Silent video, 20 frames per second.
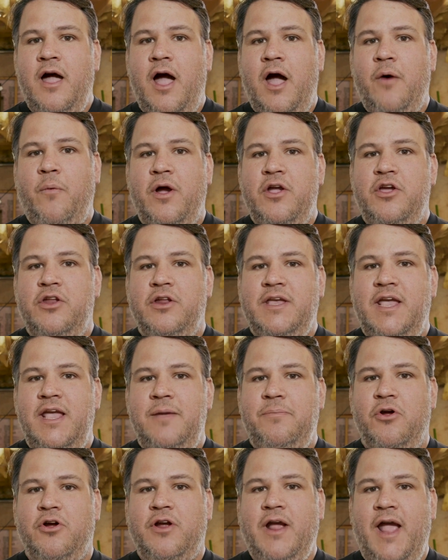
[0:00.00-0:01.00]
I want you to
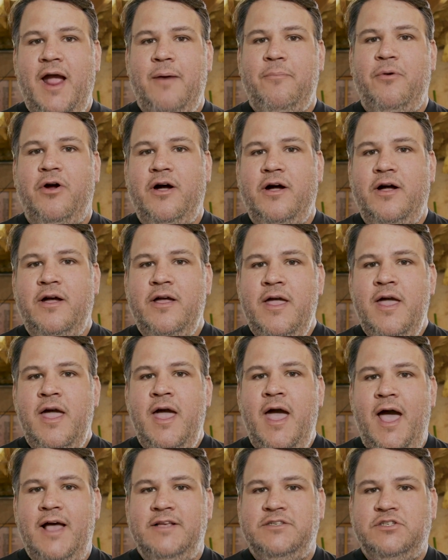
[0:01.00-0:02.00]
keep your camera
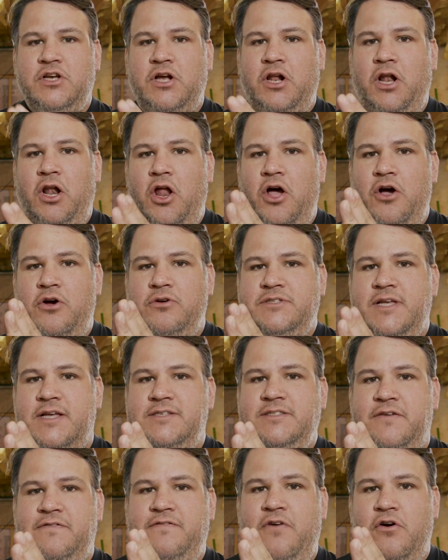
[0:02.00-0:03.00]
as close
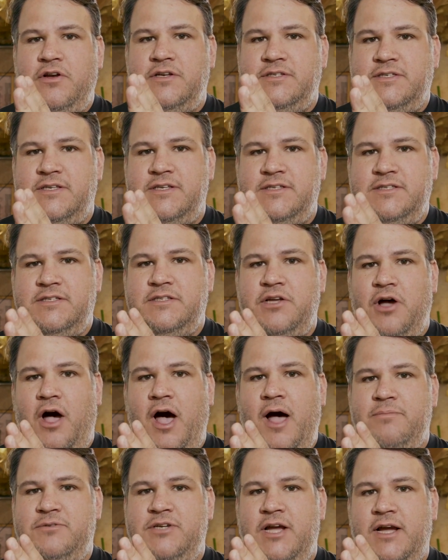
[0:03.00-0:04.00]
as it focuses to
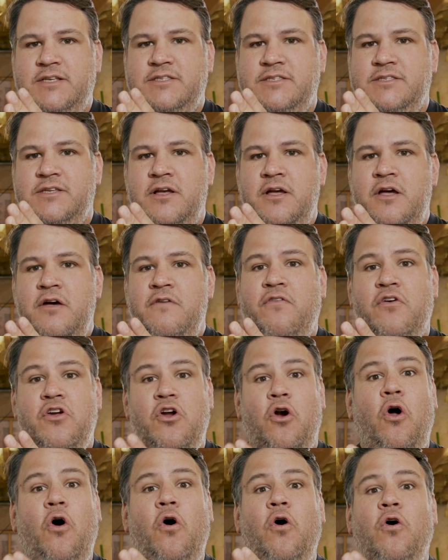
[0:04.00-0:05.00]
objects for
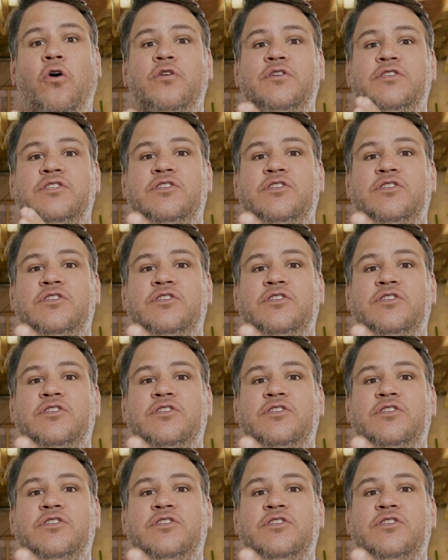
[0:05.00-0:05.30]
your whole